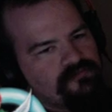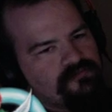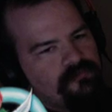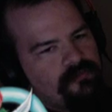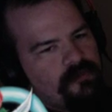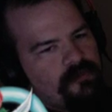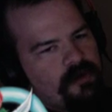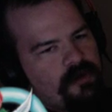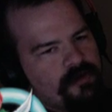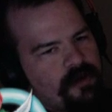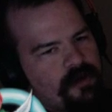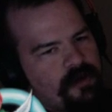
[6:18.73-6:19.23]

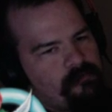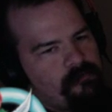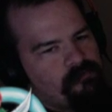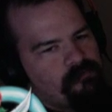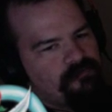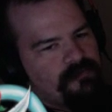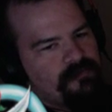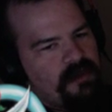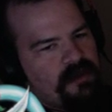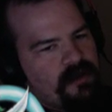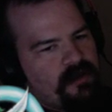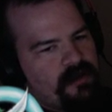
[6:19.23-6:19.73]
Okay,
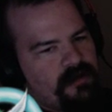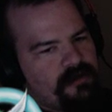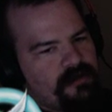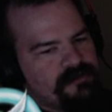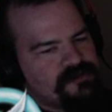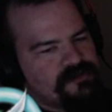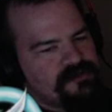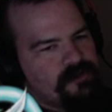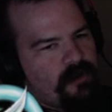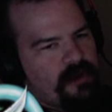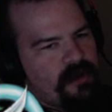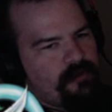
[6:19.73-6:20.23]

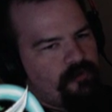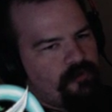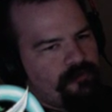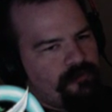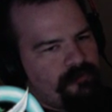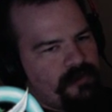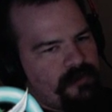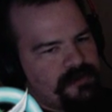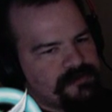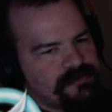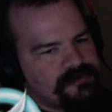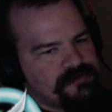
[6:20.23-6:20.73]
so I will
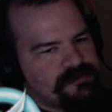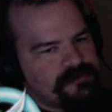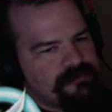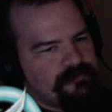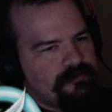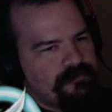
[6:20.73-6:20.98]
miss.